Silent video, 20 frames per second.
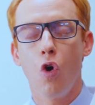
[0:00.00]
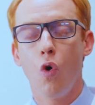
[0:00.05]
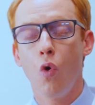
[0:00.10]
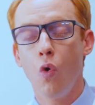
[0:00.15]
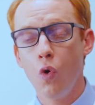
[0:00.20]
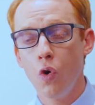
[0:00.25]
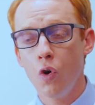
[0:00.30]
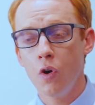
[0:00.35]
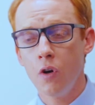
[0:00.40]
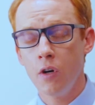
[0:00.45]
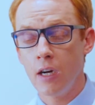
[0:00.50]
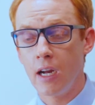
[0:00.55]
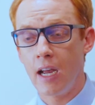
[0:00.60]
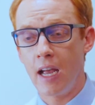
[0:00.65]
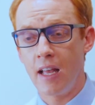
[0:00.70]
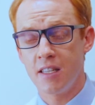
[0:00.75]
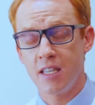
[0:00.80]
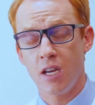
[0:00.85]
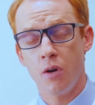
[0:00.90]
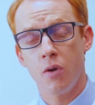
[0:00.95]
or
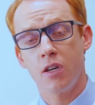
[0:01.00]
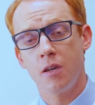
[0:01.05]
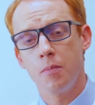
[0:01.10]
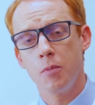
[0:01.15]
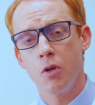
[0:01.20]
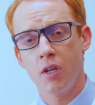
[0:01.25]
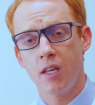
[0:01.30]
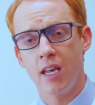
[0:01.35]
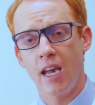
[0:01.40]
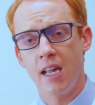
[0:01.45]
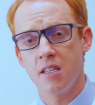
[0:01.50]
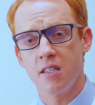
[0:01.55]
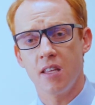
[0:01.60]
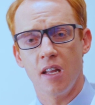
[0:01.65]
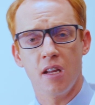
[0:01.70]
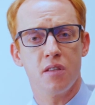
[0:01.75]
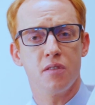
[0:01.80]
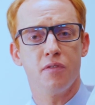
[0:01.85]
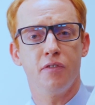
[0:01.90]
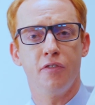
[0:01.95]
it's how it communicates that
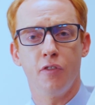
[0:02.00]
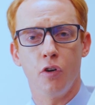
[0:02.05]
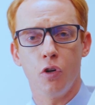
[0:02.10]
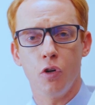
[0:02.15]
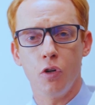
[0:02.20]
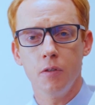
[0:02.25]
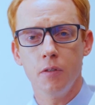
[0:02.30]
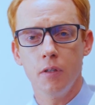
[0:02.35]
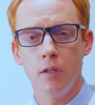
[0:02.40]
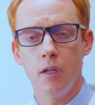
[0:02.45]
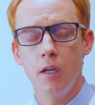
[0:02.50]
it's full.